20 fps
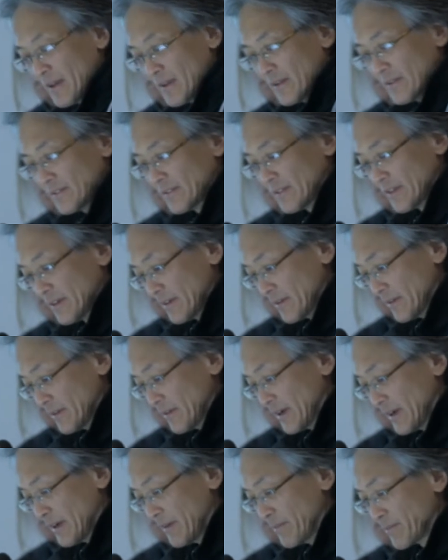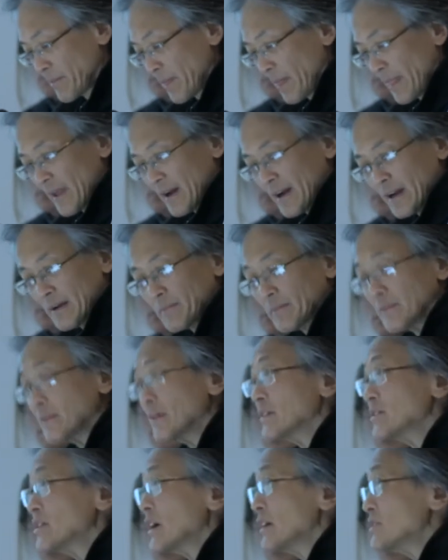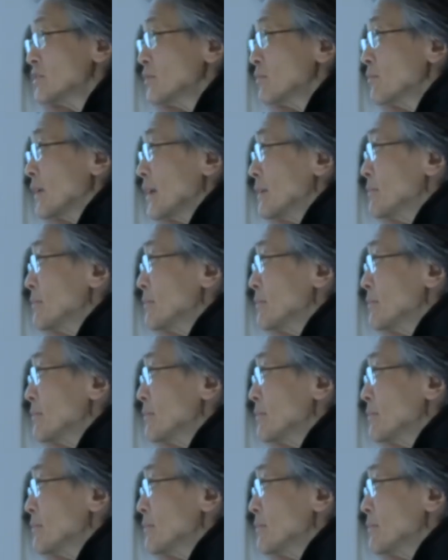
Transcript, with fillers: So um, I'm Sha Xinwei.